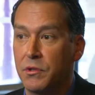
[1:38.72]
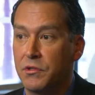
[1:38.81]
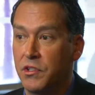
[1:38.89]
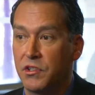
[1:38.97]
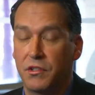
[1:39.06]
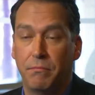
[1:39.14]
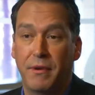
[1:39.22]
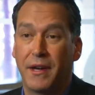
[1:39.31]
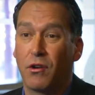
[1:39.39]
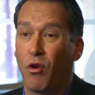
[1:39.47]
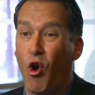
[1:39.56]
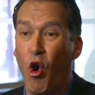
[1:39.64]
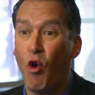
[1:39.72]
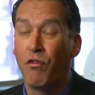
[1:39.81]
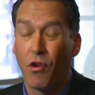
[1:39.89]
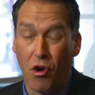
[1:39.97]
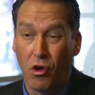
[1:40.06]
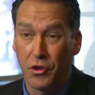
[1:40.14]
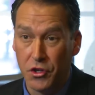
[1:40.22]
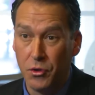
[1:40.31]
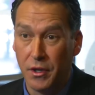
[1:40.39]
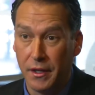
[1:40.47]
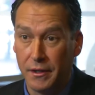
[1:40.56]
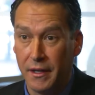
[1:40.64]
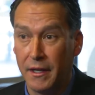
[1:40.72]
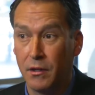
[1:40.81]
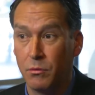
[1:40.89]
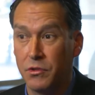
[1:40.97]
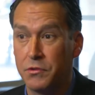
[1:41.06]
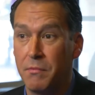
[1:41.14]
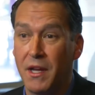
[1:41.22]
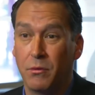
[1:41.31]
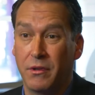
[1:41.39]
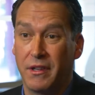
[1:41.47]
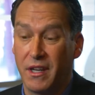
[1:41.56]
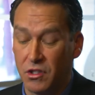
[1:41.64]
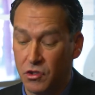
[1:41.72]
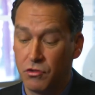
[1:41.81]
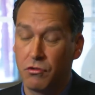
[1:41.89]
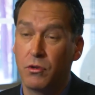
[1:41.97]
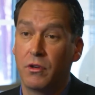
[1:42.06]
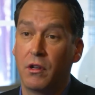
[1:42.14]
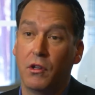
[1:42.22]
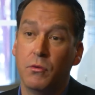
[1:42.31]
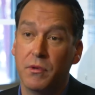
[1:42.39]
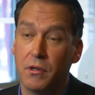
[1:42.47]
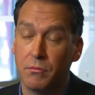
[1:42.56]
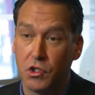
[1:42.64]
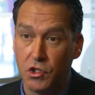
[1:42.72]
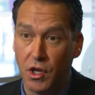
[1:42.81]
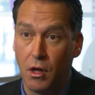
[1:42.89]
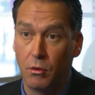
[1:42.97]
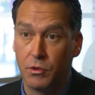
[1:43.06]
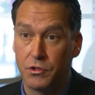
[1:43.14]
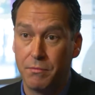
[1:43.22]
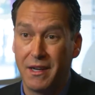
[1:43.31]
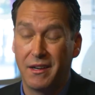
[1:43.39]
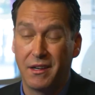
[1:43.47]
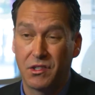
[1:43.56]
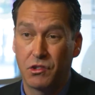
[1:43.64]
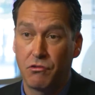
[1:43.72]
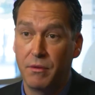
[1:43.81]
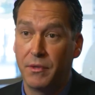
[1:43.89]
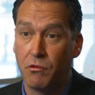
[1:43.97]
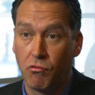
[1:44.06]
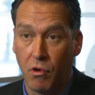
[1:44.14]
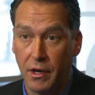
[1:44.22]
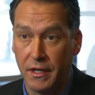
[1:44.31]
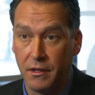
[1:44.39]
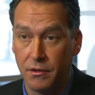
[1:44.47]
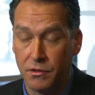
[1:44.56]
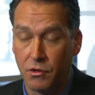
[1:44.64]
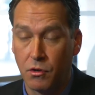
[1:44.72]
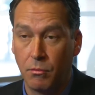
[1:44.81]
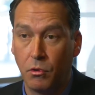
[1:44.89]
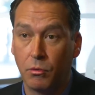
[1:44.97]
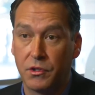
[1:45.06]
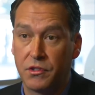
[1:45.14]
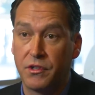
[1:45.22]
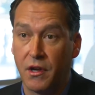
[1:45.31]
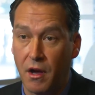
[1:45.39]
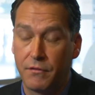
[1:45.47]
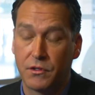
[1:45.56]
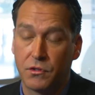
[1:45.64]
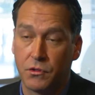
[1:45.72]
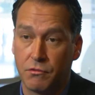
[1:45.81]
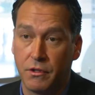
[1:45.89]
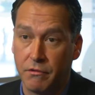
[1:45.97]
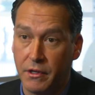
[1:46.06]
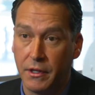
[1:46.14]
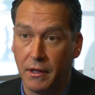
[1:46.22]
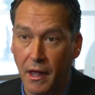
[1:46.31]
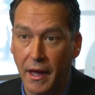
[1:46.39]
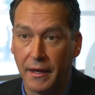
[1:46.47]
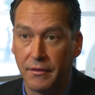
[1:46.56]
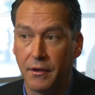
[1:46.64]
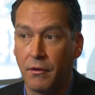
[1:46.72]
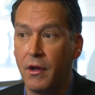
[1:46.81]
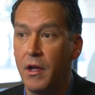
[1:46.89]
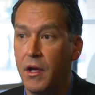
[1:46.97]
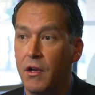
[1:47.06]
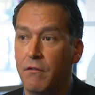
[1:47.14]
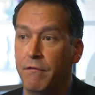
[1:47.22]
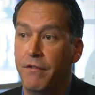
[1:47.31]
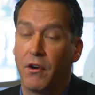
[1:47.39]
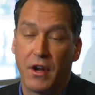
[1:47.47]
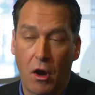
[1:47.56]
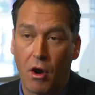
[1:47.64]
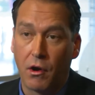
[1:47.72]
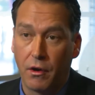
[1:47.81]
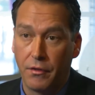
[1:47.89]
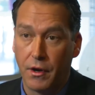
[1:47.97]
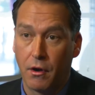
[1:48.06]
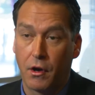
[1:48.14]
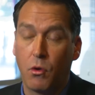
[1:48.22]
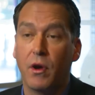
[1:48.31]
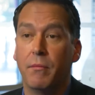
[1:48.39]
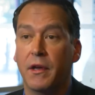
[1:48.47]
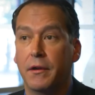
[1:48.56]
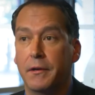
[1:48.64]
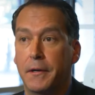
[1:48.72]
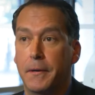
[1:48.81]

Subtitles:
was just a better overall unit, and it was made with an extruded aluminum shell, which made it extremely rugged and durable, which the officers really like. They're very hard on their equipment.